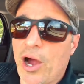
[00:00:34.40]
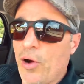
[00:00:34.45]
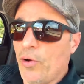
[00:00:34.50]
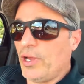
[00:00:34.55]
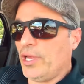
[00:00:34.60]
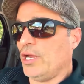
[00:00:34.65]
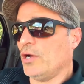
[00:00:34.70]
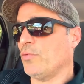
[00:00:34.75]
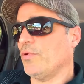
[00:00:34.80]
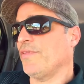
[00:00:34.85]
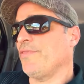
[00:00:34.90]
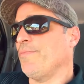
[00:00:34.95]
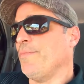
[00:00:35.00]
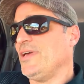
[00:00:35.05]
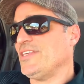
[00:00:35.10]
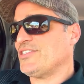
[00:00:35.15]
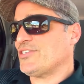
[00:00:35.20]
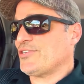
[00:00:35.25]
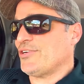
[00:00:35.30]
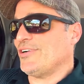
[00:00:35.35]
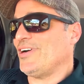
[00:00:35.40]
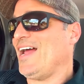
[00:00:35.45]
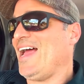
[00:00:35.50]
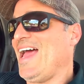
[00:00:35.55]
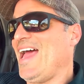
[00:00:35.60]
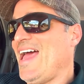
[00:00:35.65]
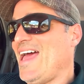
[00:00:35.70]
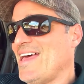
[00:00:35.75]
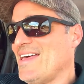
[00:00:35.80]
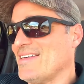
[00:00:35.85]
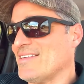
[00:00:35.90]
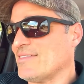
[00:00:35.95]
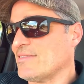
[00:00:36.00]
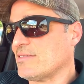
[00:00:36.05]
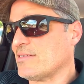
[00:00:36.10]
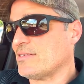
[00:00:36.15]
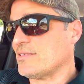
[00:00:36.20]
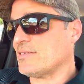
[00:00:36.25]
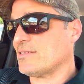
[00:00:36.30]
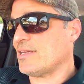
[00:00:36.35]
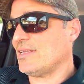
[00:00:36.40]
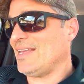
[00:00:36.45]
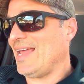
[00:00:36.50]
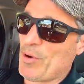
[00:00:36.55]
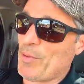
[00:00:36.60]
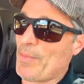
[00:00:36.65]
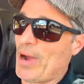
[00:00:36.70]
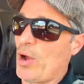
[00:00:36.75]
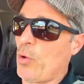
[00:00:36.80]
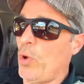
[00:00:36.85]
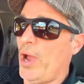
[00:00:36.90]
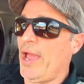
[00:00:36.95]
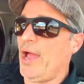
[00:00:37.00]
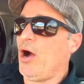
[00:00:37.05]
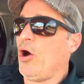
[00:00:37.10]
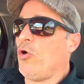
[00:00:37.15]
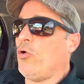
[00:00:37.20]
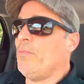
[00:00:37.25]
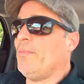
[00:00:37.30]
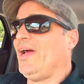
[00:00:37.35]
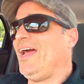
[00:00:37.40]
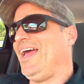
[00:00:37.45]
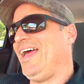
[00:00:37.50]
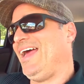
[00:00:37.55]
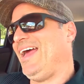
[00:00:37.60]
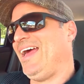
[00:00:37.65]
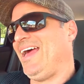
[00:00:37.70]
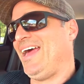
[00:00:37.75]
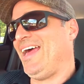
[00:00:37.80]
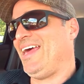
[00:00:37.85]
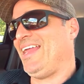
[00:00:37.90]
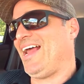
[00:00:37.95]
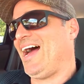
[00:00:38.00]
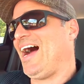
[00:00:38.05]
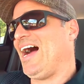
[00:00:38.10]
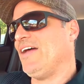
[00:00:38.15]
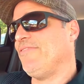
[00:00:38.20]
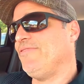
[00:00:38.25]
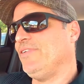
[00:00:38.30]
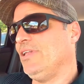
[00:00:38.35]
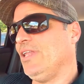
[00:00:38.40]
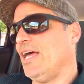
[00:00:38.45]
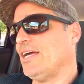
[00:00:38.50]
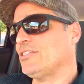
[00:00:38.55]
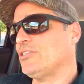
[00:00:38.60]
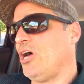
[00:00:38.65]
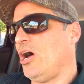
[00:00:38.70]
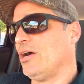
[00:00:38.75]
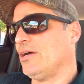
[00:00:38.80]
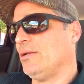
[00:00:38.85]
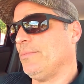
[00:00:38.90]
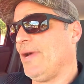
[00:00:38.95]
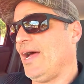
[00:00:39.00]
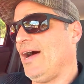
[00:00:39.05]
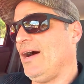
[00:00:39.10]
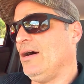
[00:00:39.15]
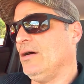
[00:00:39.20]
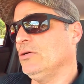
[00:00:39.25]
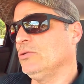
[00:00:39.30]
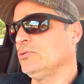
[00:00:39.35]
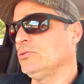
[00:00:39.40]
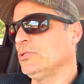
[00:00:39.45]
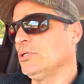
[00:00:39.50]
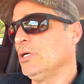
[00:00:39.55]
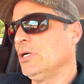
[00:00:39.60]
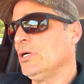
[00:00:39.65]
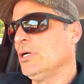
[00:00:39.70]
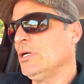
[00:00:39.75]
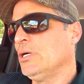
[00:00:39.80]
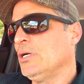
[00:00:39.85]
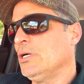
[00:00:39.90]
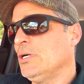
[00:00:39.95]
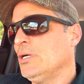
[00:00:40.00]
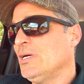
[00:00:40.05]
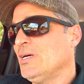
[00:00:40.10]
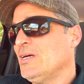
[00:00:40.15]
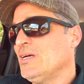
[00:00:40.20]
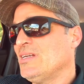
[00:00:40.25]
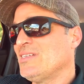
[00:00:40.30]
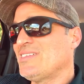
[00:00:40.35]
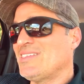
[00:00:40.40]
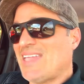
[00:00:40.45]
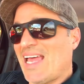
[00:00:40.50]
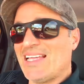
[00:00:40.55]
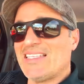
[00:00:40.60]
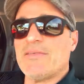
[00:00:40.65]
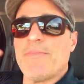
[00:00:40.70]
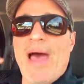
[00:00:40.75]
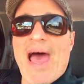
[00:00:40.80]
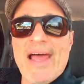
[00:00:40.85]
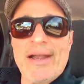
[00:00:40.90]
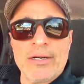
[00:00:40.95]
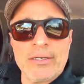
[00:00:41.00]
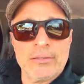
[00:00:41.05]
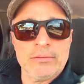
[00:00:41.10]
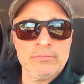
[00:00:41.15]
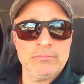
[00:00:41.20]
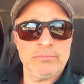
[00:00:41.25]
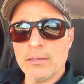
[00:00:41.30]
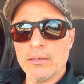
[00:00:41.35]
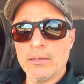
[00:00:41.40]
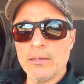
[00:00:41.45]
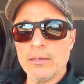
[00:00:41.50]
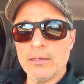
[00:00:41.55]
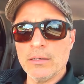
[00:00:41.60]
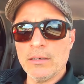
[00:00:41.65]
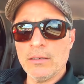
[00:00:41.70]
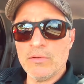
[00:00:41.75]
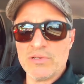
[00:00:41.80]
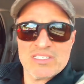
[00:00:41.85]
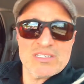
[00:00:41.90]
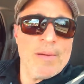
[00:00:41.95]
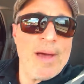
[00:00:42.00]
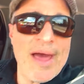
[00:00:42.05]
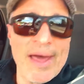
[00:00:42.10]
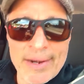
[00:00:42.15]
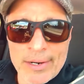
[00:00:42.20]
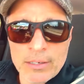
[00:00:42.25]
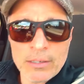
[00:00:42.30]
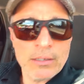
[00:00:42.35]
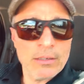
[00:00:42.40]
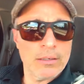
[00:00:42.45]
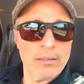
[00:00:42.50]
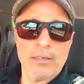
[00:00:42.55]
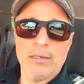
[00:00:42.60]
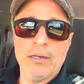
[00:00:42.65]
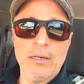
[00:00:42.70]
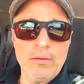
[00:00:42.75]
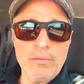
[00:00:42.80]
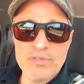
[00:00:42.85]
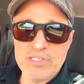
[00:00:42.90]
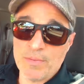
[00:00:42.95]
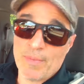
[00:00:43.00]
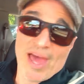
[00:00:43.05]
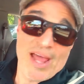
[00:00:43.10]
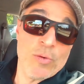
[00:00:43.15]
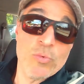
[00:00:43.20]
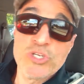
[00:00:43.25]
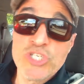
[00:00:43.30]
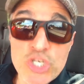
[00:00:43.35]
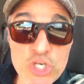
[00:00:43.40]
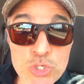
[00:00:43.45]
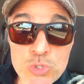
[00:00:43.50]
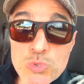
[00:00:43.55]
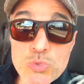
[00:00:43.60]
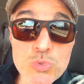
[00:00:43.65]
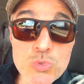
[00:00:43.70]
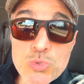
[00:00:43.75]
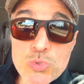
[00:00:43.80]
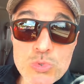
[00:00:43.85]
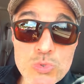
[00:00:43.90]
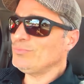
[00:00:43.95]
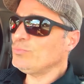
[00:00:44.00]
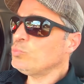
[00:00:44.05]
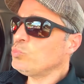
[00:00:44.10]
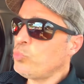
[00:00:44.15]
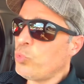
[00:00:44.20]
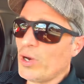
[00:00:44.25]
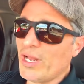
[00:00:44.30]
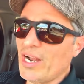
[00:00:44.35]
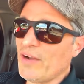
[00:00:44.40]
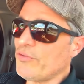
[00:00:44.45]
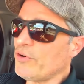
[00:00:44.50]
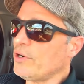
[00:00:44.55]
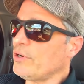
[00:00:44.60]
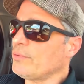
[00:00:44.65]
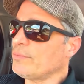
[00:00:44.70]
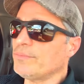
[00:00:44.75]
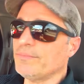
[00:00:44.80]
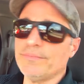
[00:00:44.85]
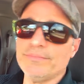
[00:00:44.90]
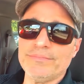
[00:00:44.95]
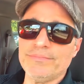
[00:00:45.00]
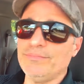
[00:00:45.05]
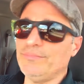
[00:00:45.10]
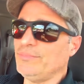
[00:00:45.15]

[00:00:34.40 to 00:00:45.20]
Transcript: go here with Mr. S. I'm on my way home and I feel like talking about states matter. What's the matter? What's the matter with you? Whenever